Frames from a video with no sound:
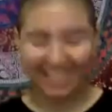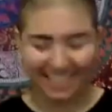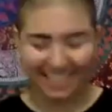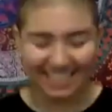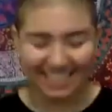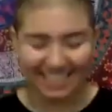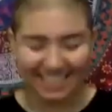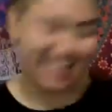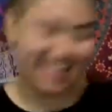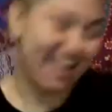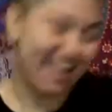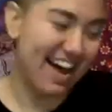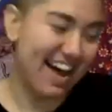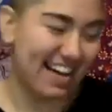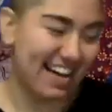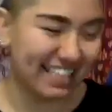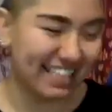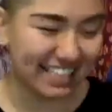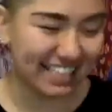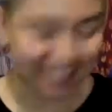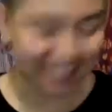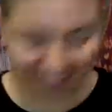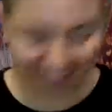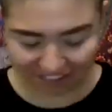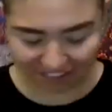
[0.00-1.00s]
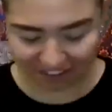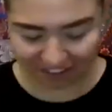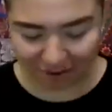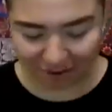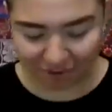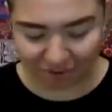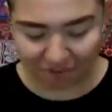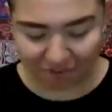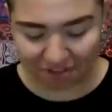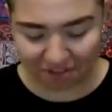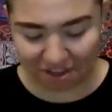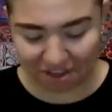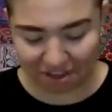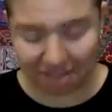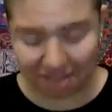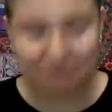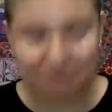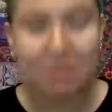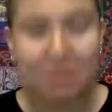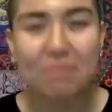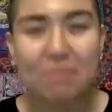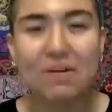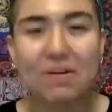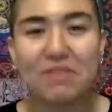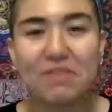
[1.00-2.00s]
Yeah, so hopefully other
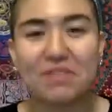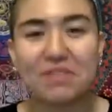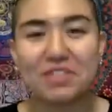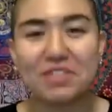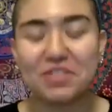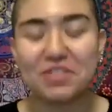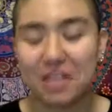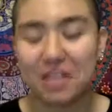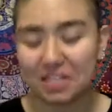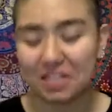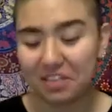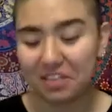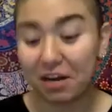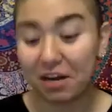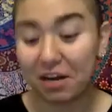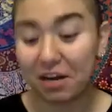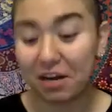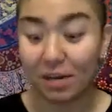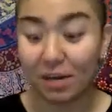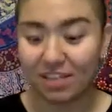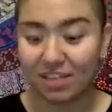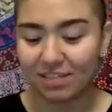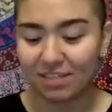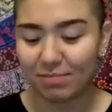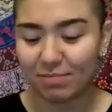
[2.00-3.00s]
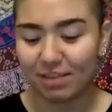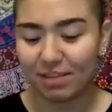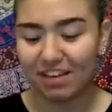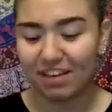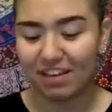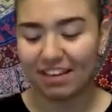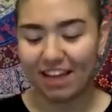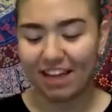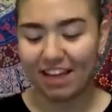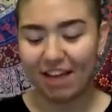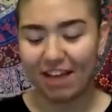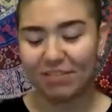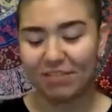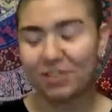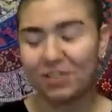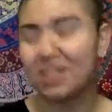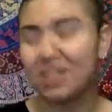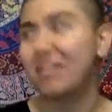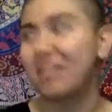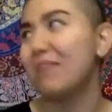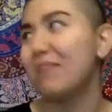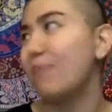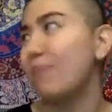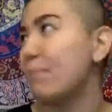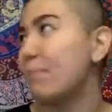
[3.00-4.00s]
people have listened to that song because of me after
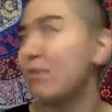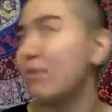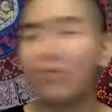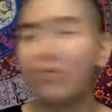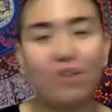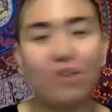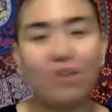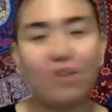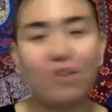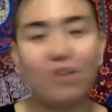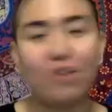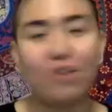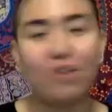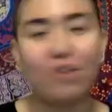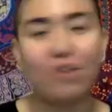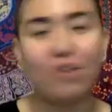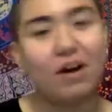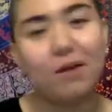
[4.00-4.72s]
checking out my profile.